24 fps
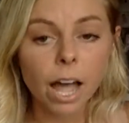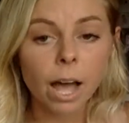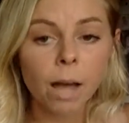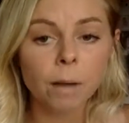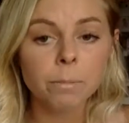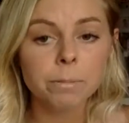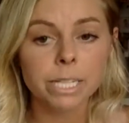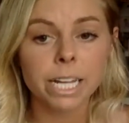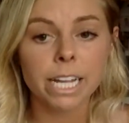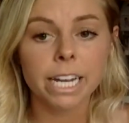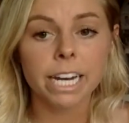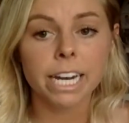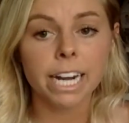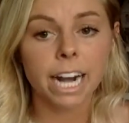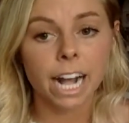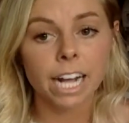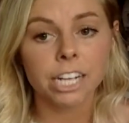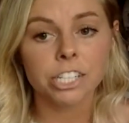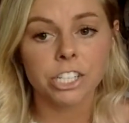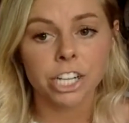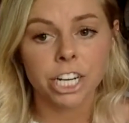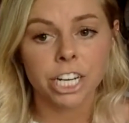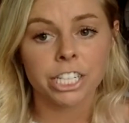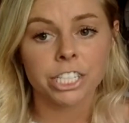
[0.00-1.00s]
updated
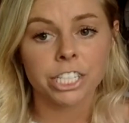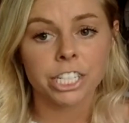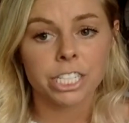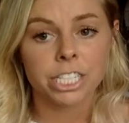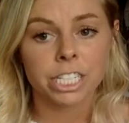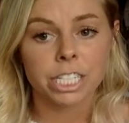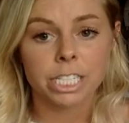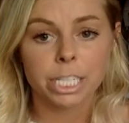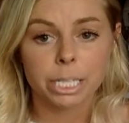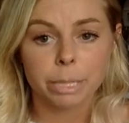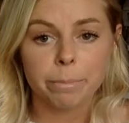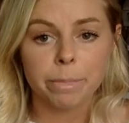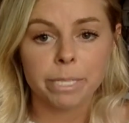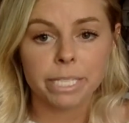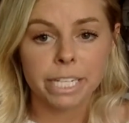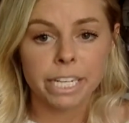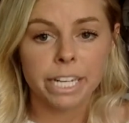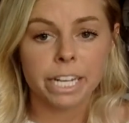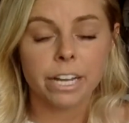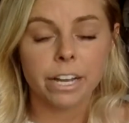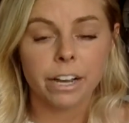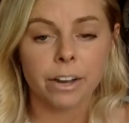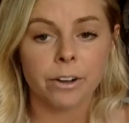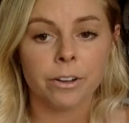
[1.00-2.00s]
on changes in
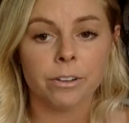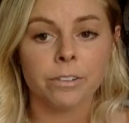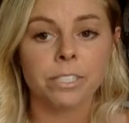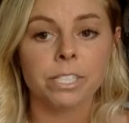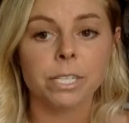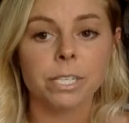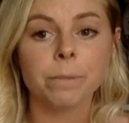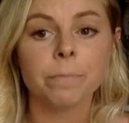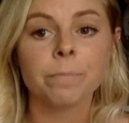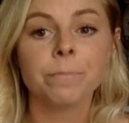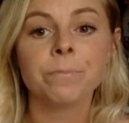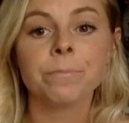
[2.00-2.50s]
CPT codes